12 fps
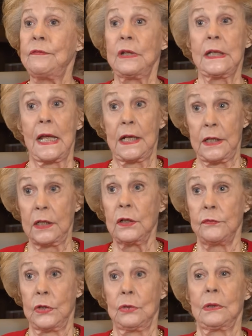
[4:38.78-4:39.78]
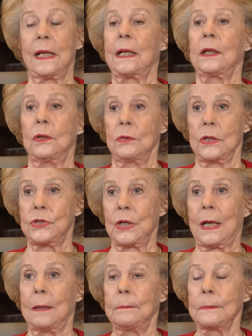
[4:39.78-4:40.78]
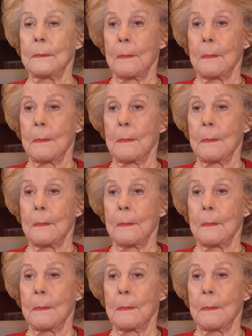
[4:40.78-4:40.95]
even get an interview, let alone the job.